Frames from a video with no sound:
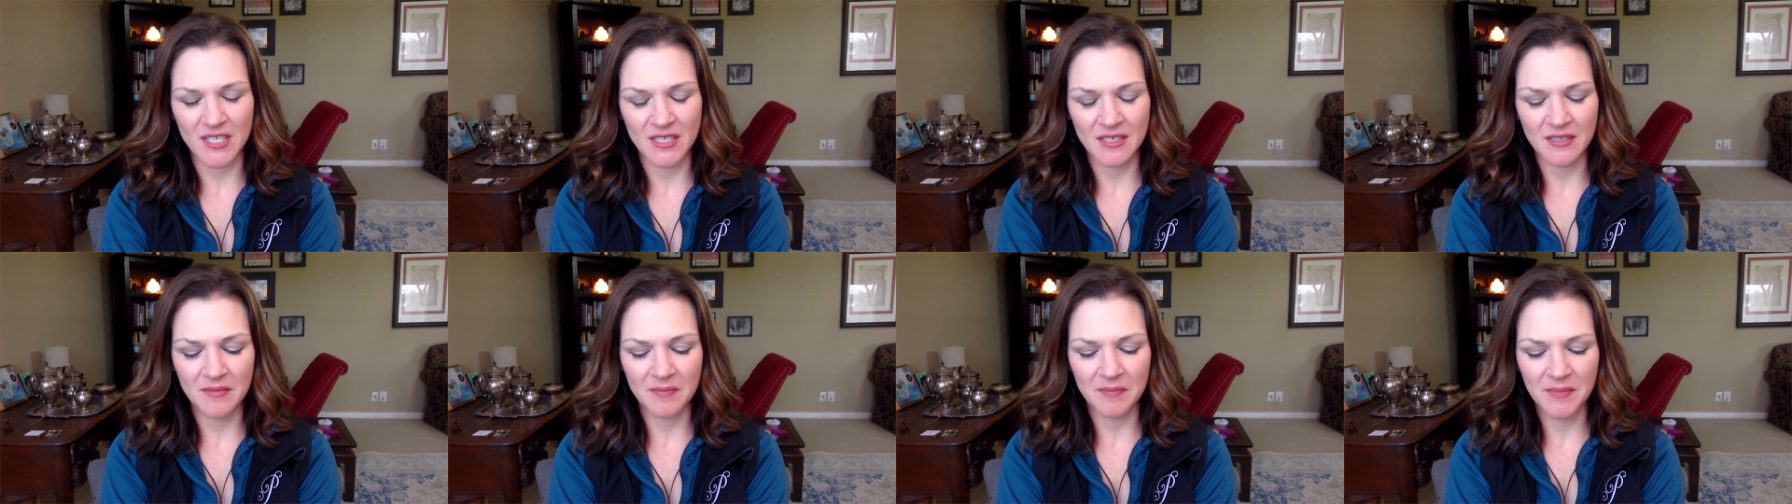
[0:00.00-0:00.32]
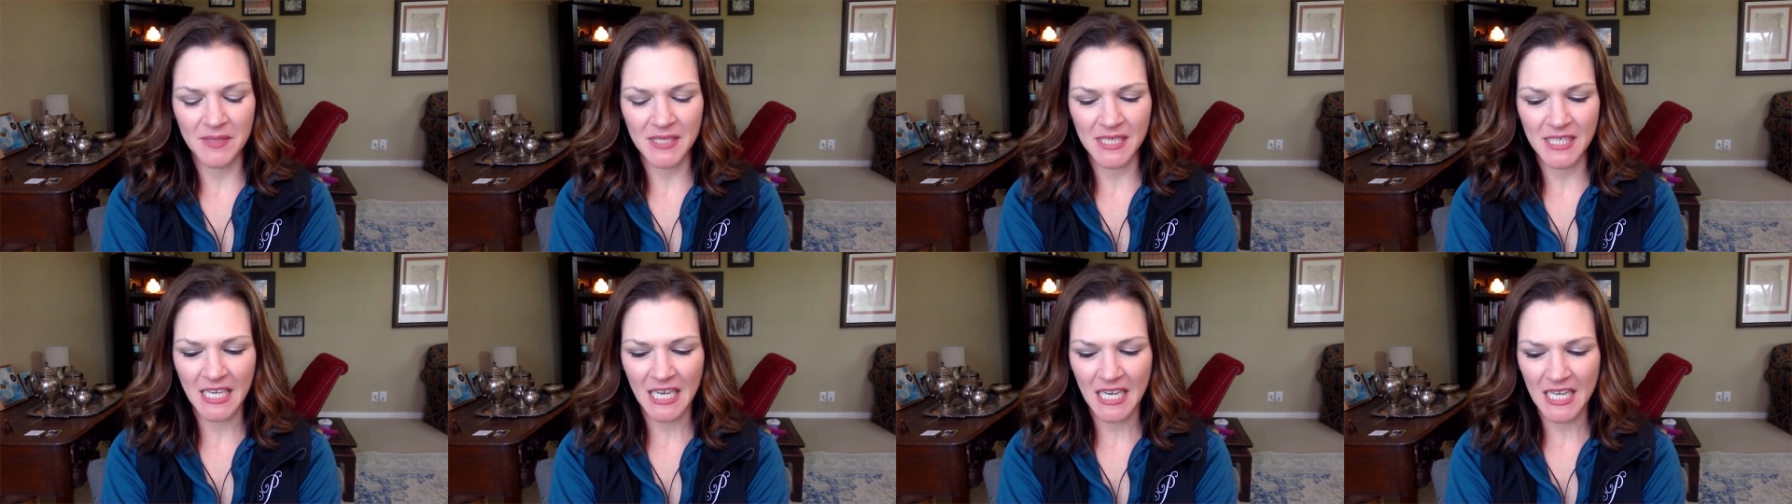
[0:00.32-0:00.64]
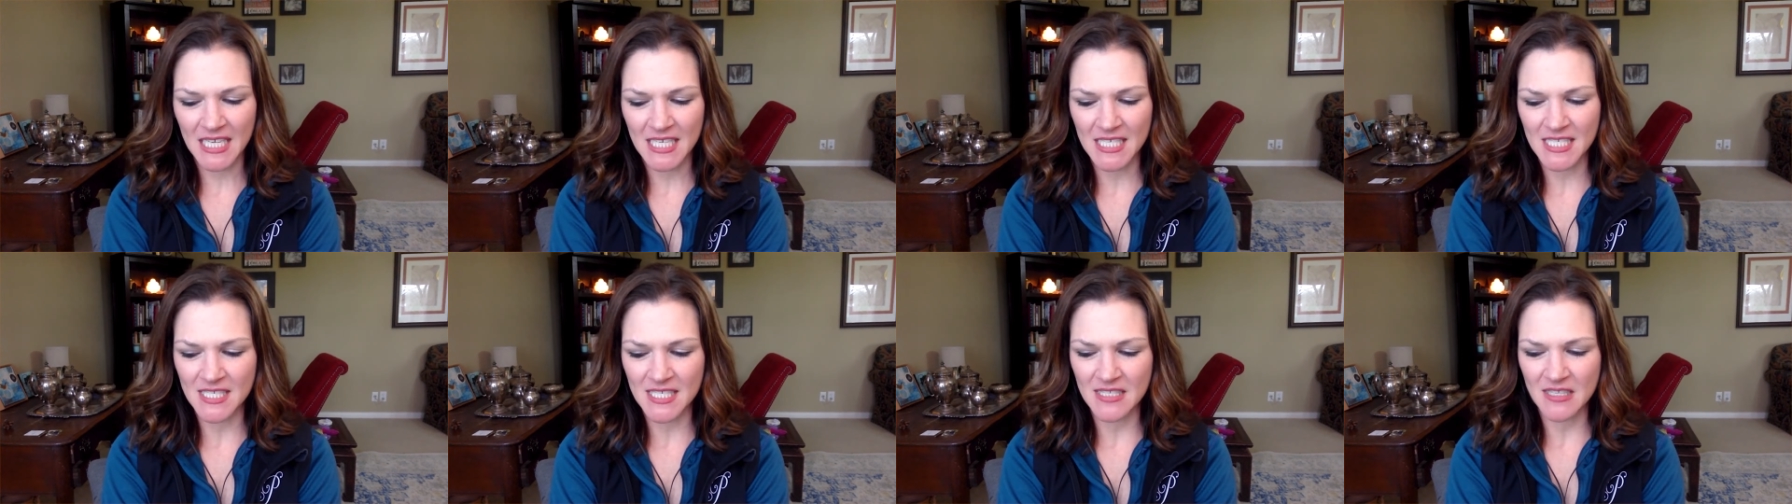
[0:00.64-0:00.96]
because
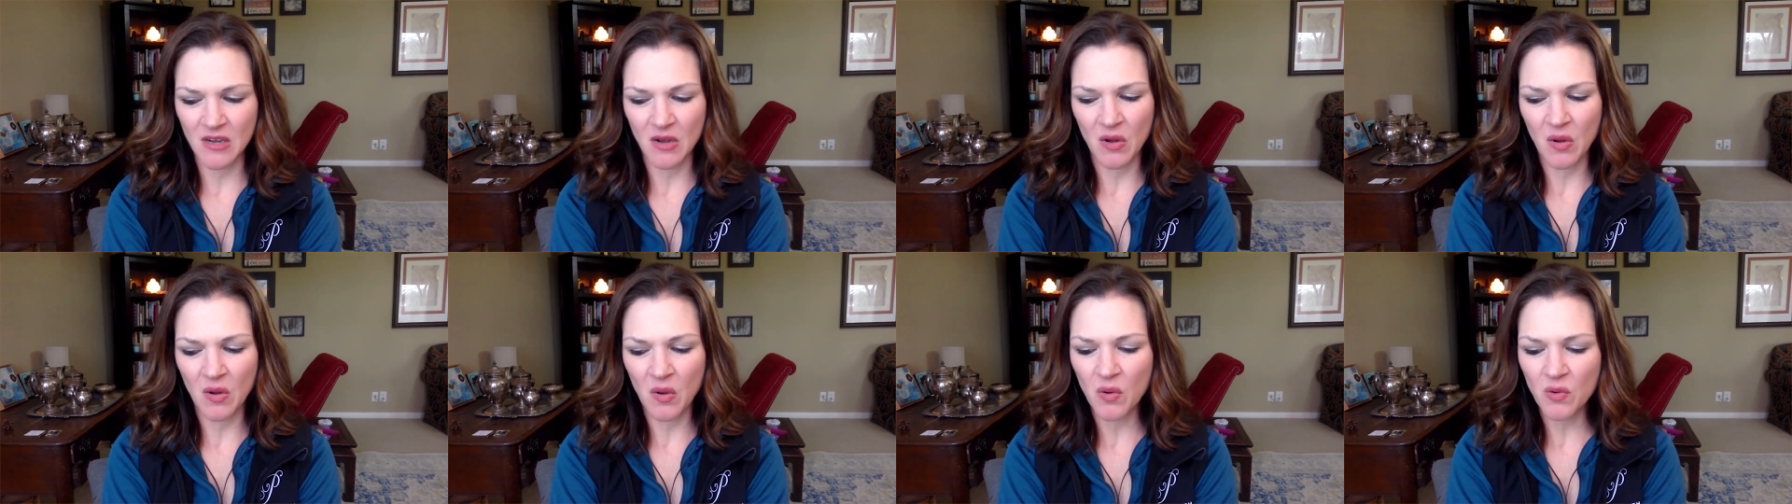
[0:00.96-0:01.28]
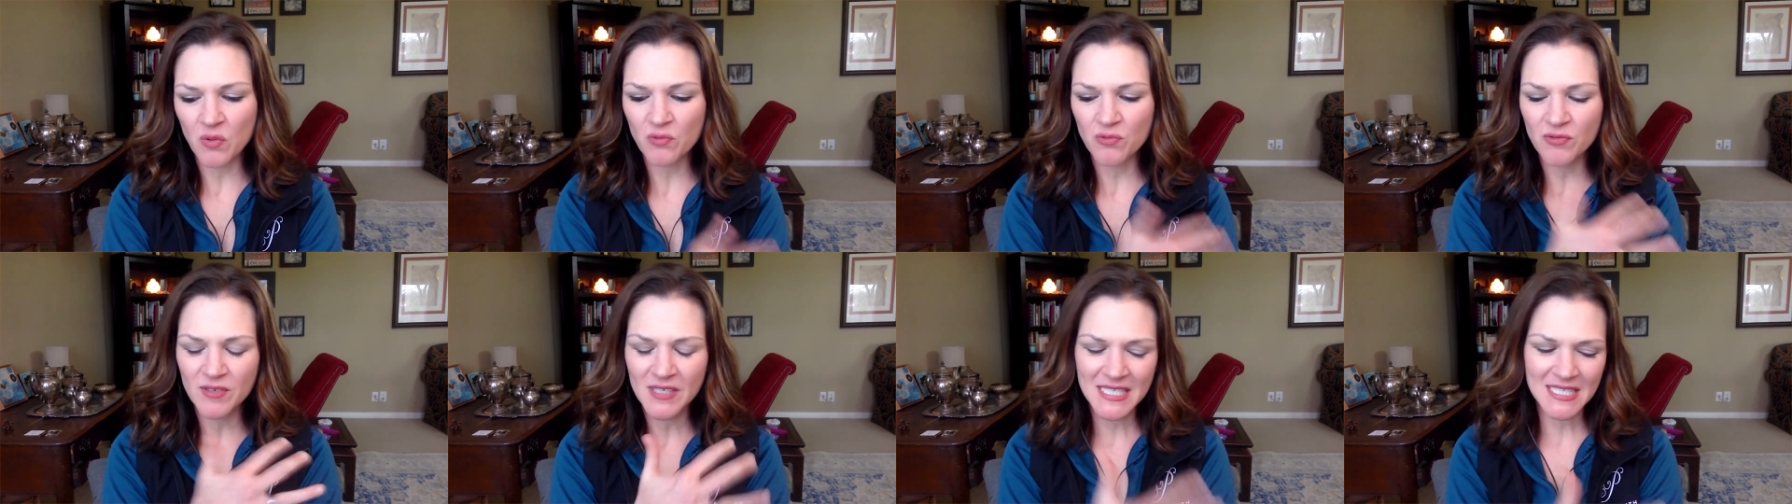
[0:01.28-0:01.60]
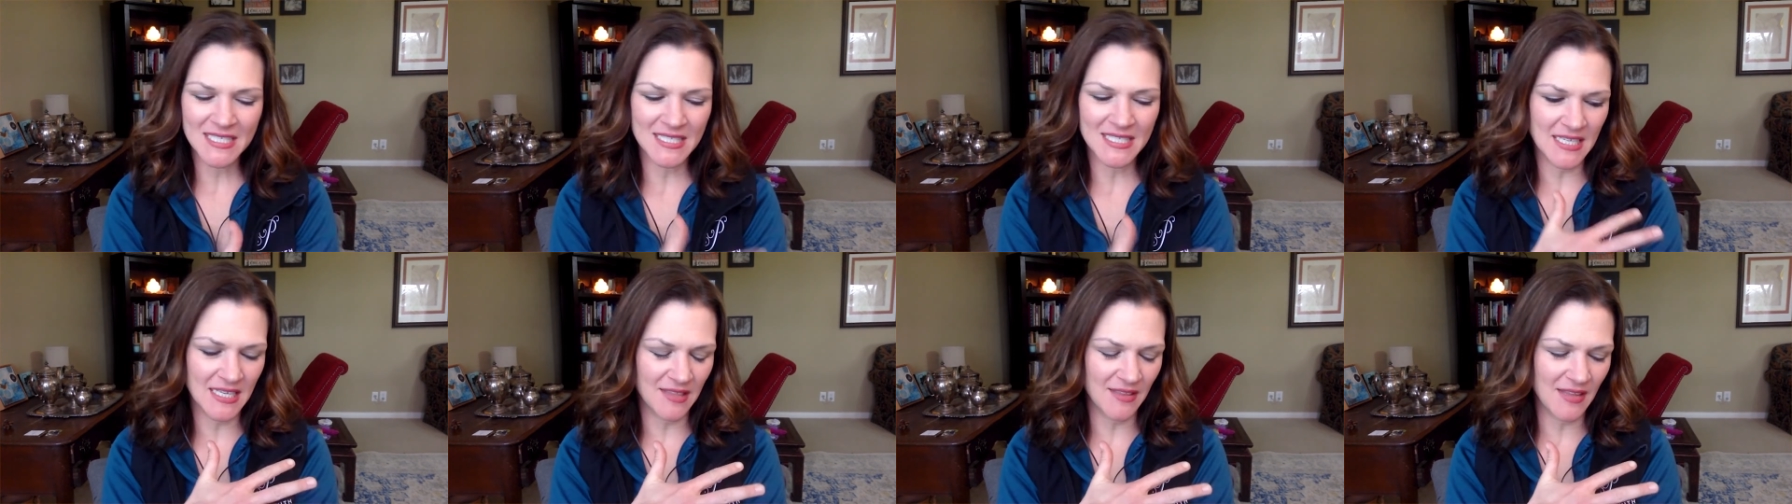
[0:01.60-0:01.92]
the whole
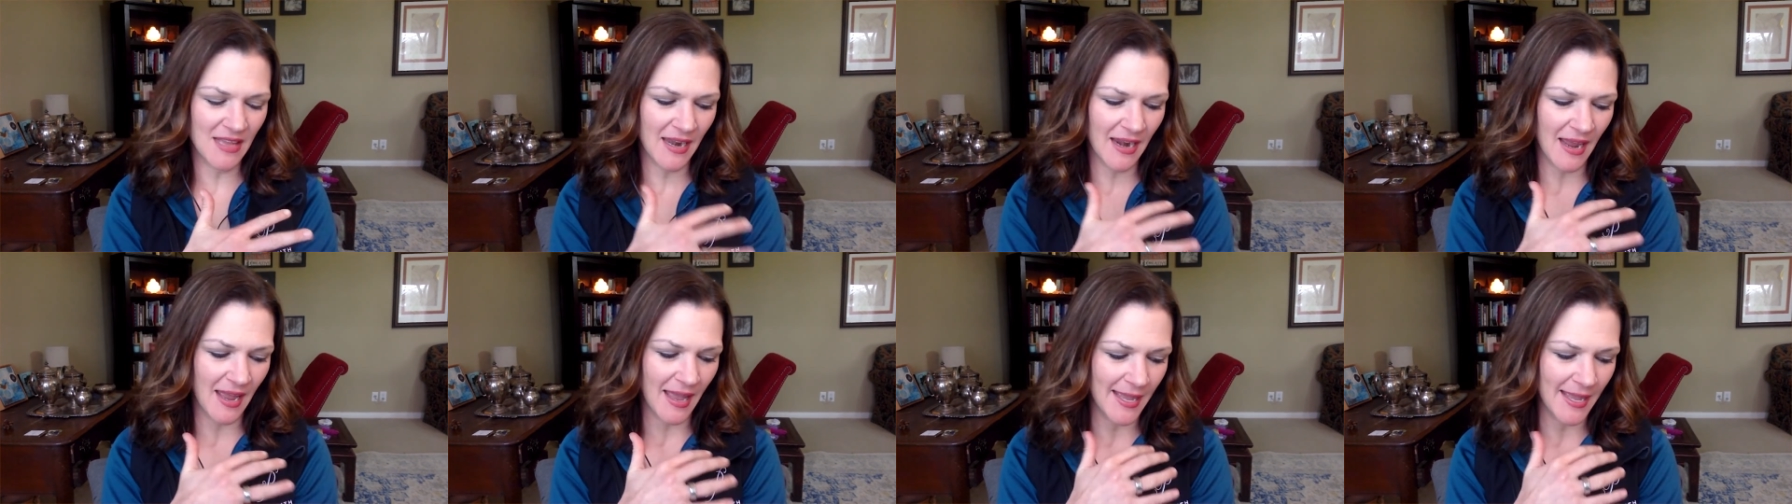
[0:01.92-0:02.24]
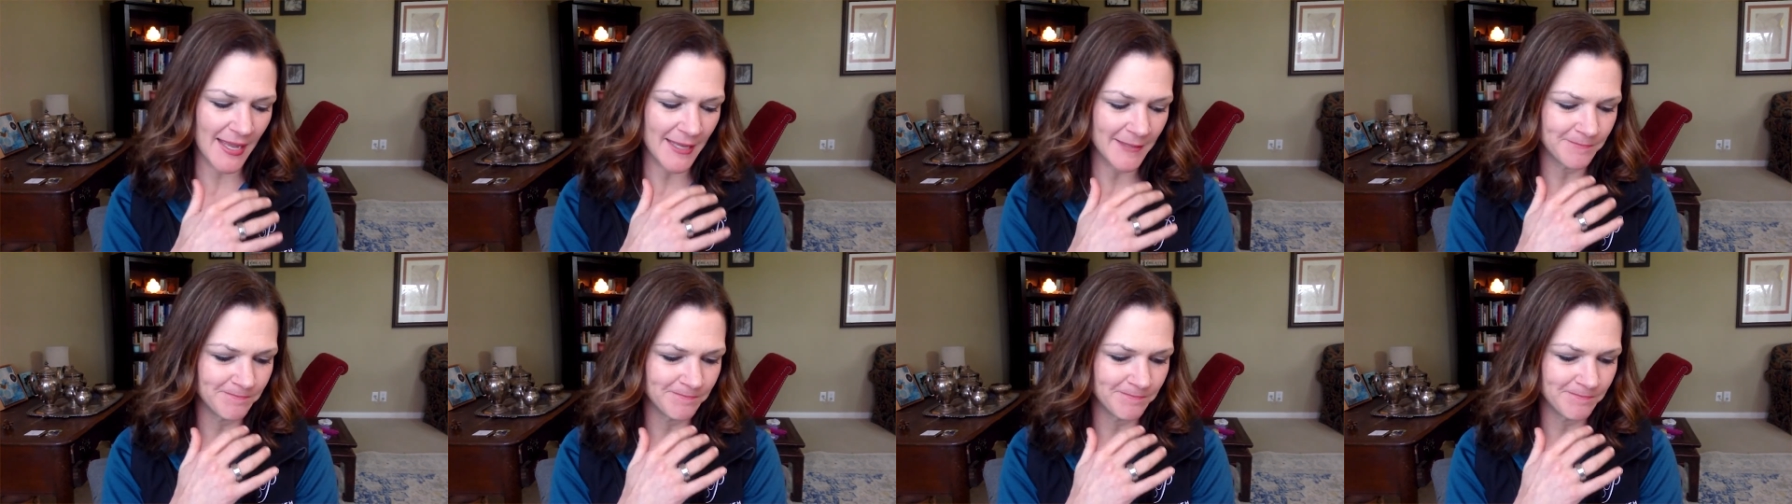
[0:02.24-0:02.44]
reason that I